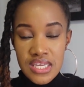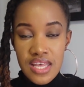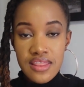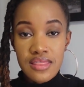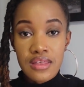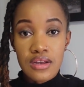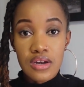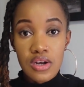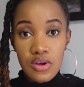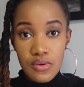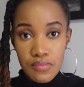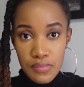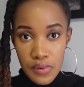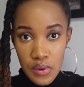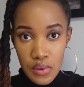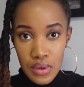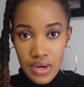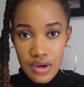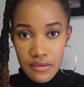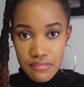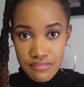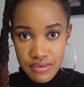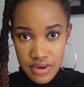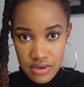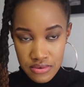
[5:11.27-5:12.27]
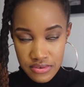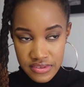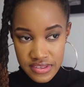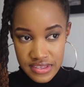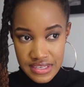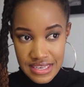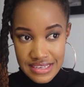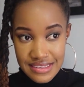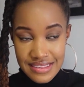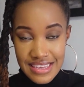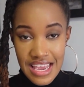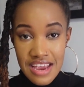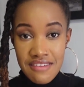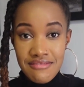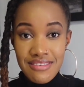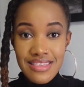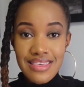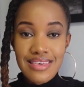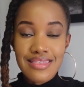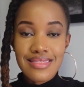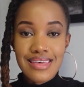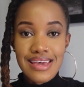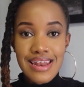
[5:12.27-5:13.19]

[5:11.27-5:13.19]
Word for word: the lobola process, everything